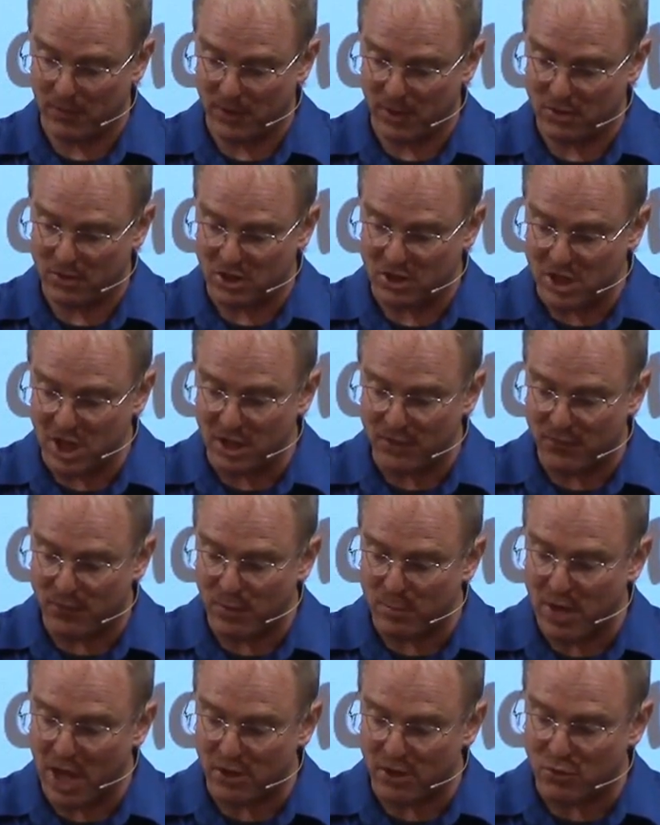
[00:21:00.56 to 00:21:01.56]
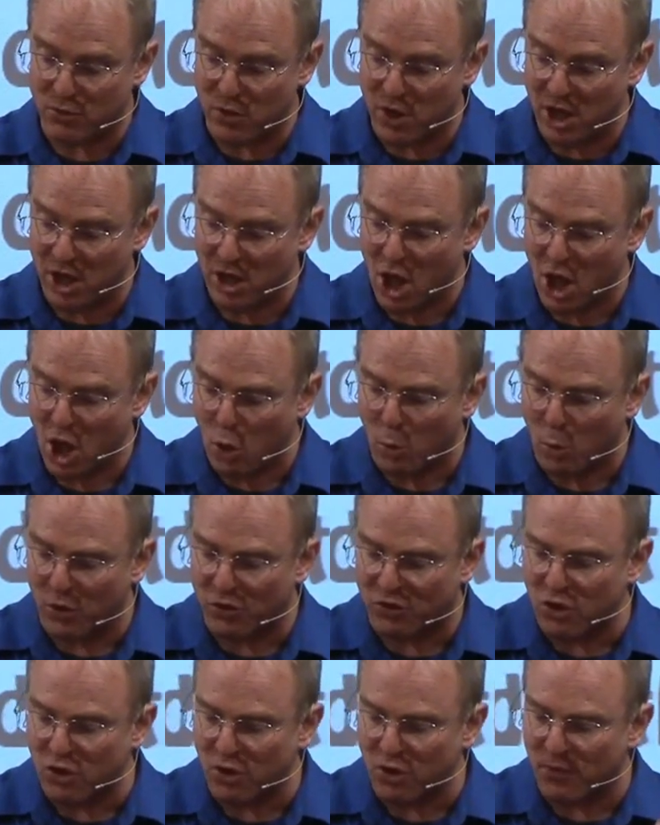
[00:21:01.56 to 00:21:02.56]
To eat from that tree
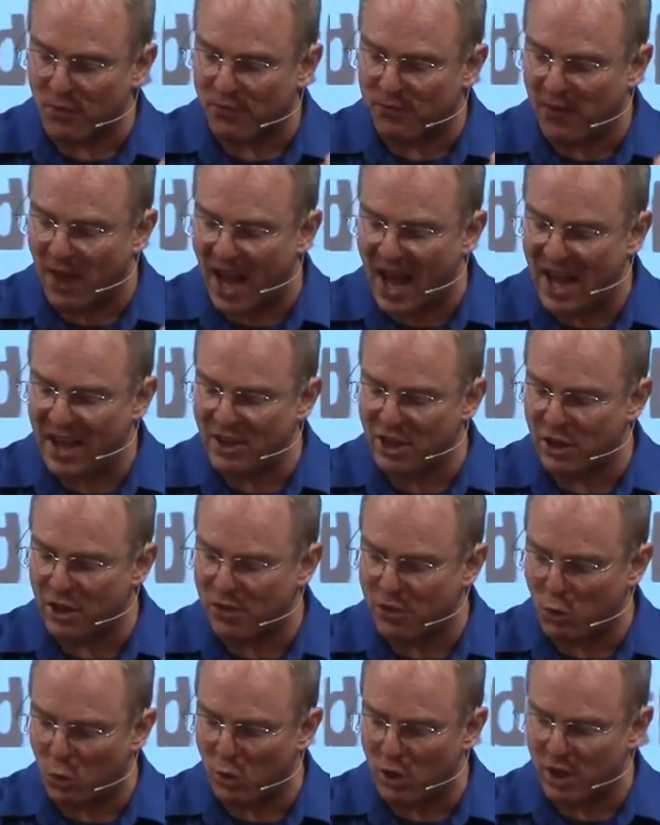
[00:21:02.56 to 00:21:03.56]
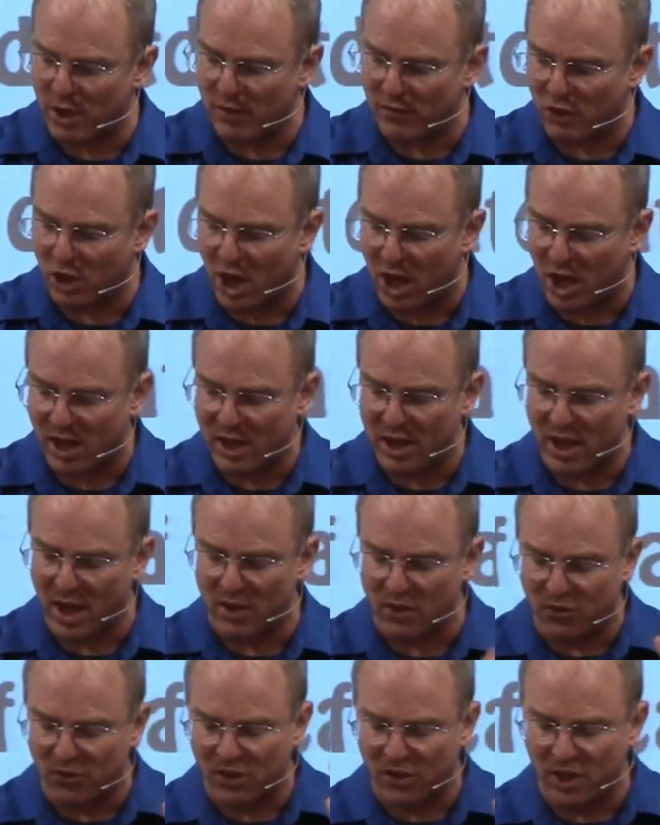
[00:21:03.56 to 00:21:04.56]
was to defy the authority of God
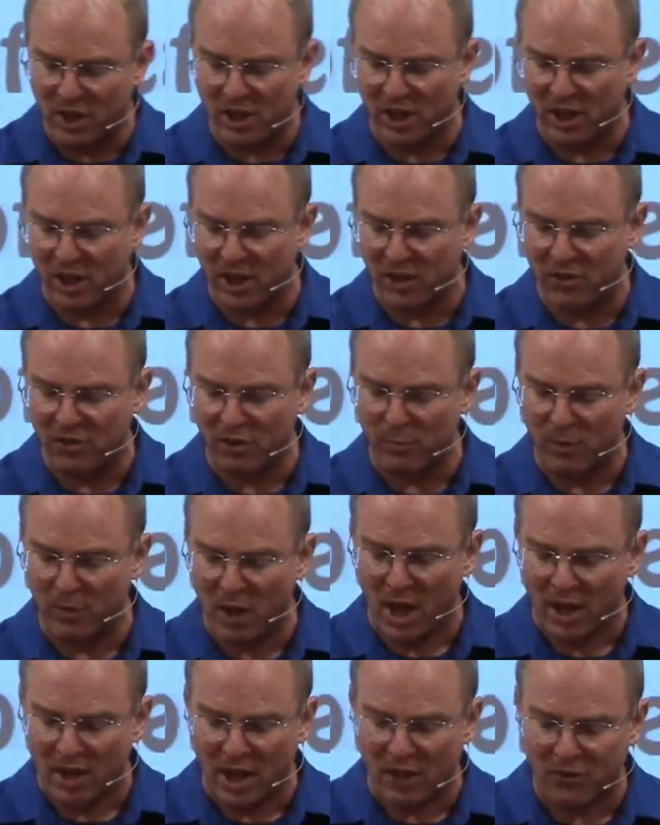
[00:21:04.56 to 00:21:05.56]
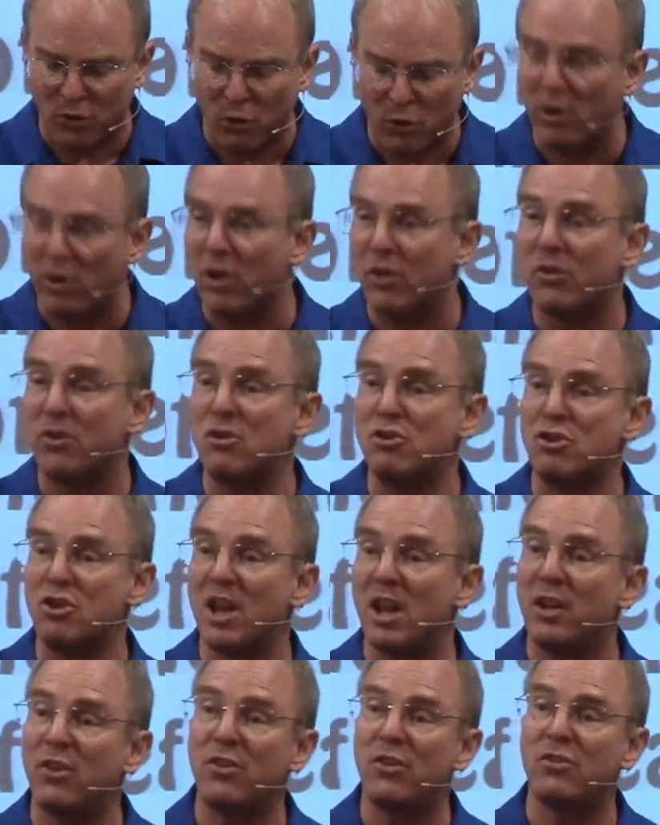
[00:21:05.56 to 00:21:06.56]
and to sin against him. That story is in
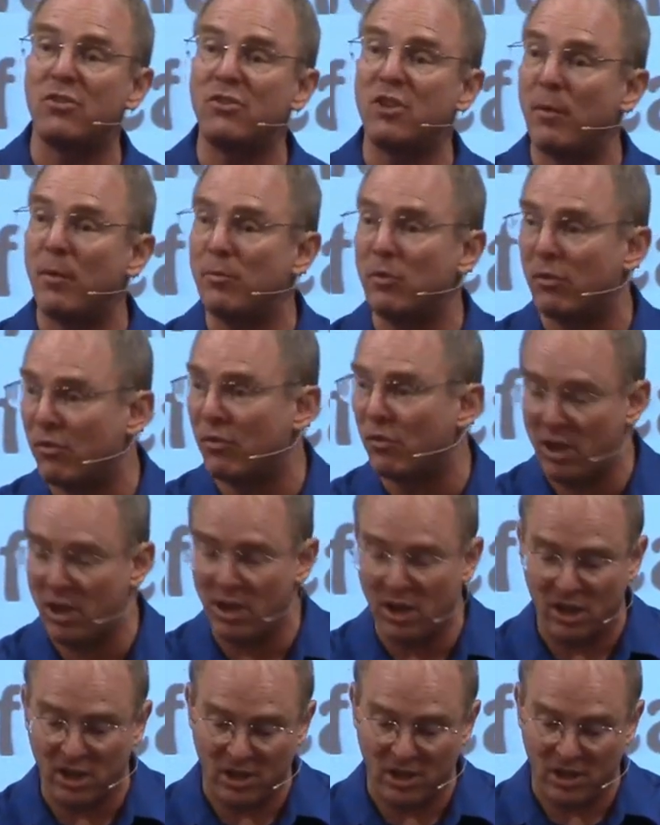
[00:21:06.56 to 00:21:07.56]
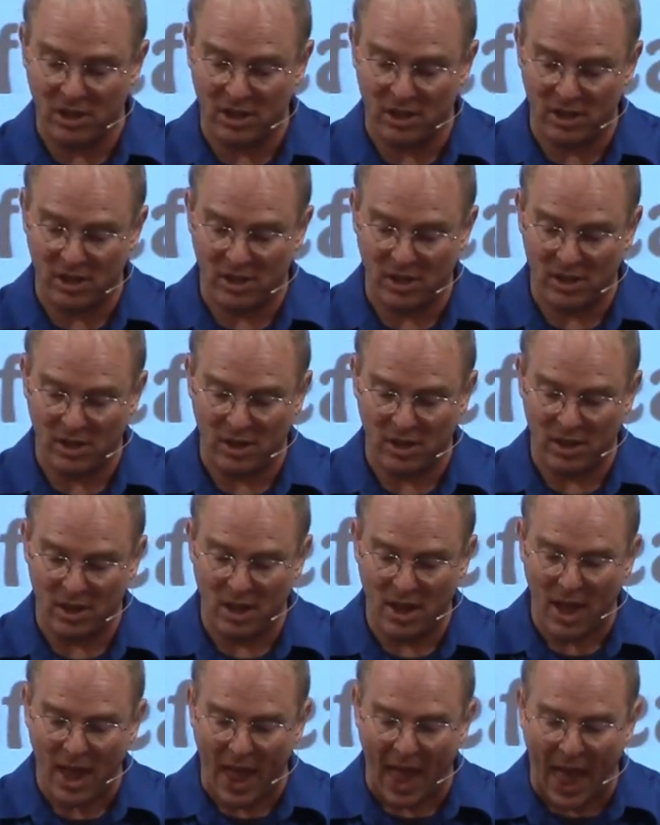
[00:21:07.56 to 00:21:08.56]
Genesis chapter 3.
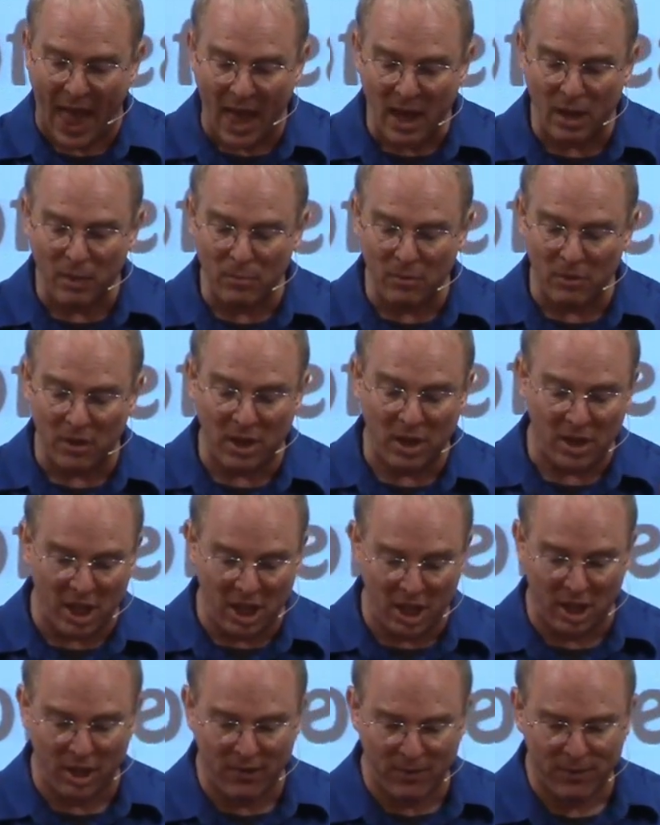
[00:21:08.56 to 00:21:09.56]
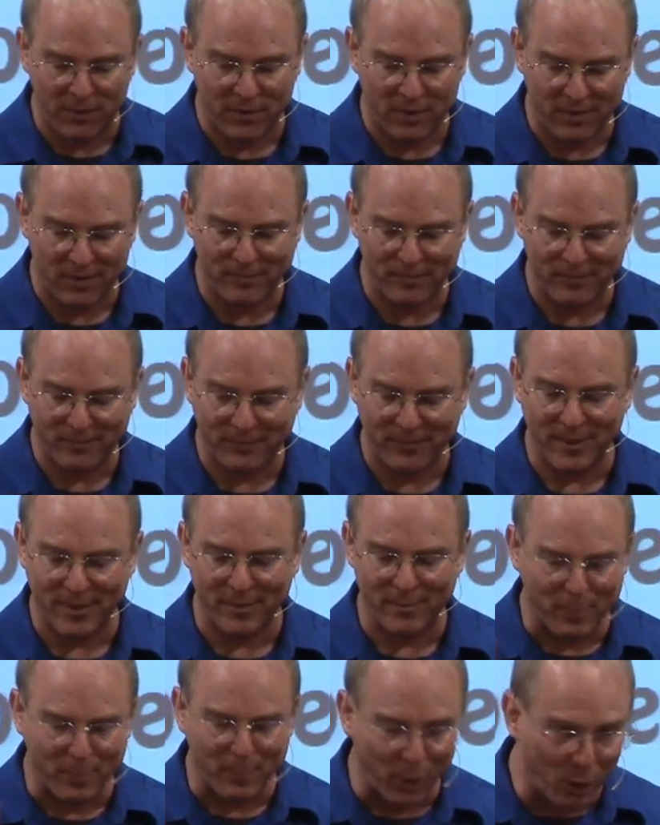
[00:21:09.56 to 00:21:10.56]
Adam and Eve
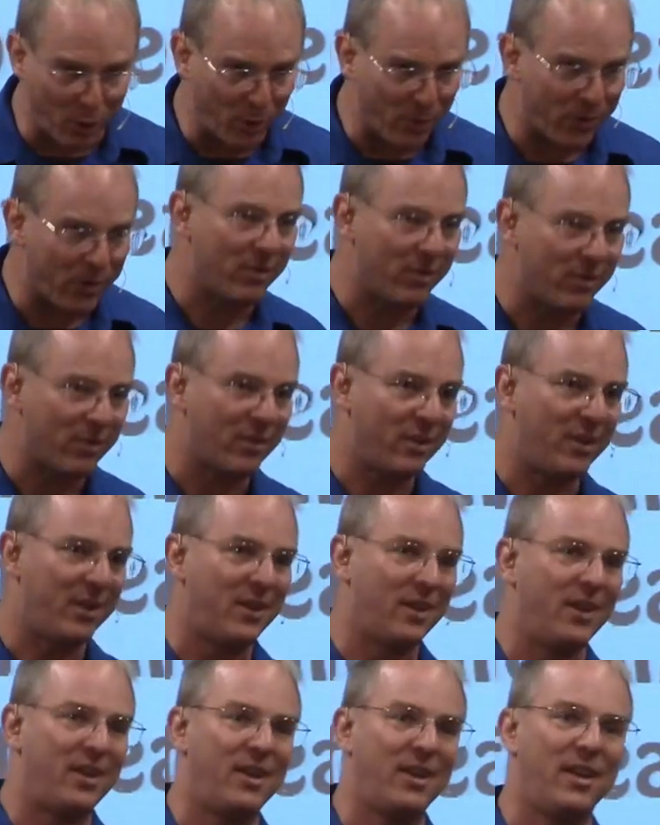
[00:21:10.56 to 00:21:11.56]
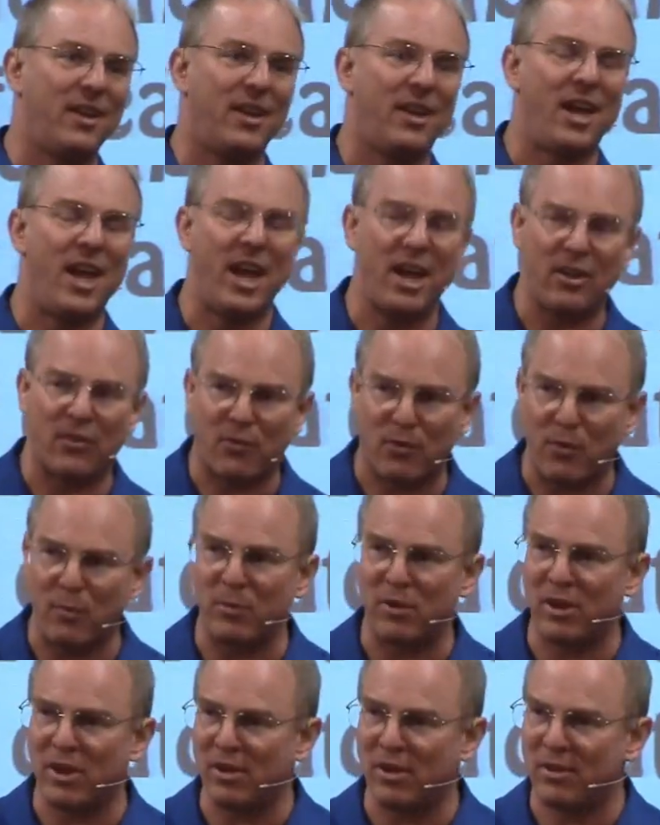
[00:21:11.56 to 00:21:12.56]
both ate
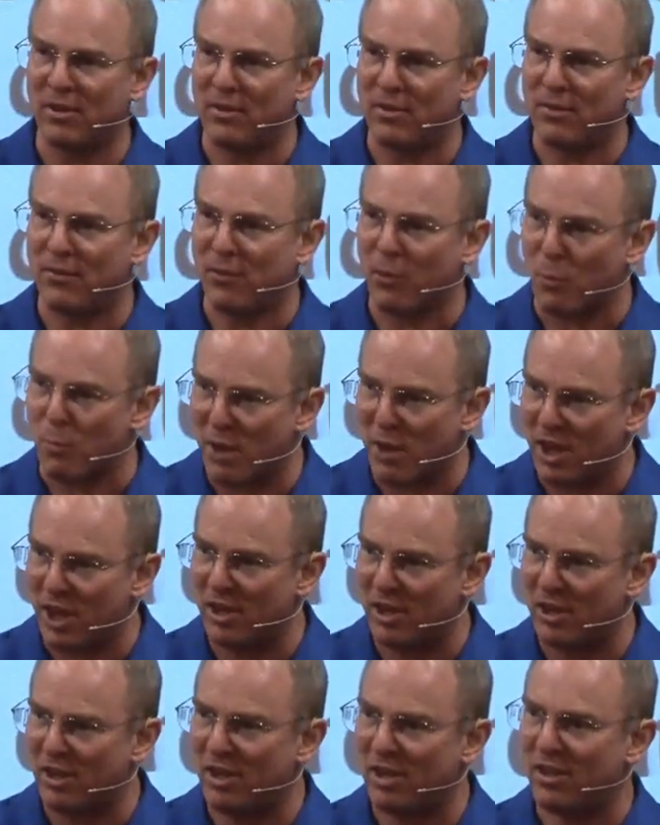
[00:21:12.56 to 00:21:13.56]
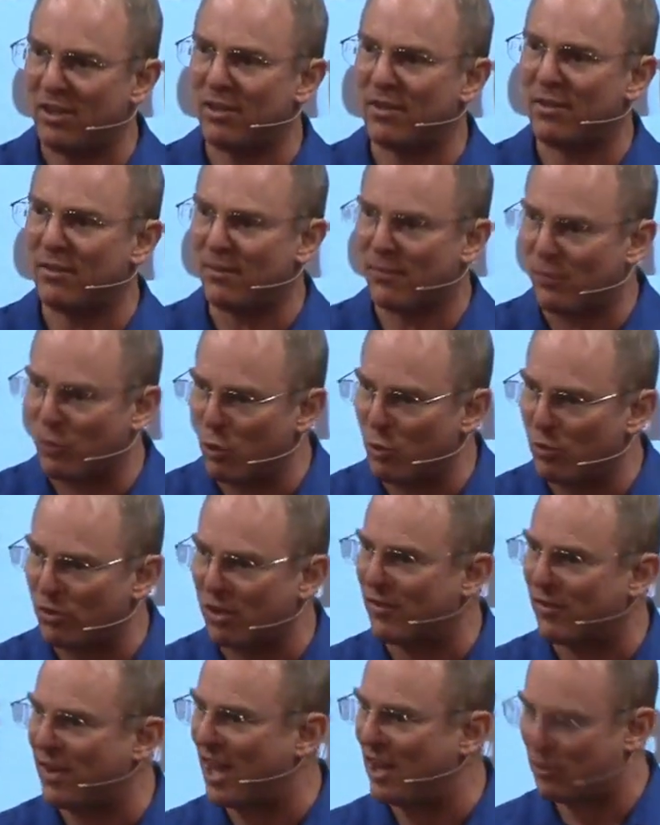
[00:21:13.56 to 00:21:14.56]
from the forbidden fruit
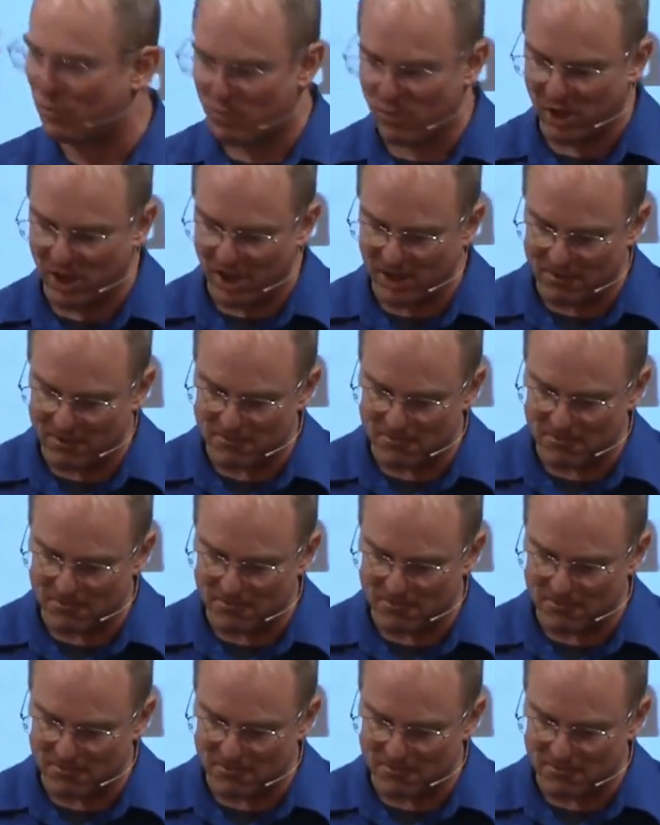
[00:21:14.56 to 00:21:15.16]
of that tree,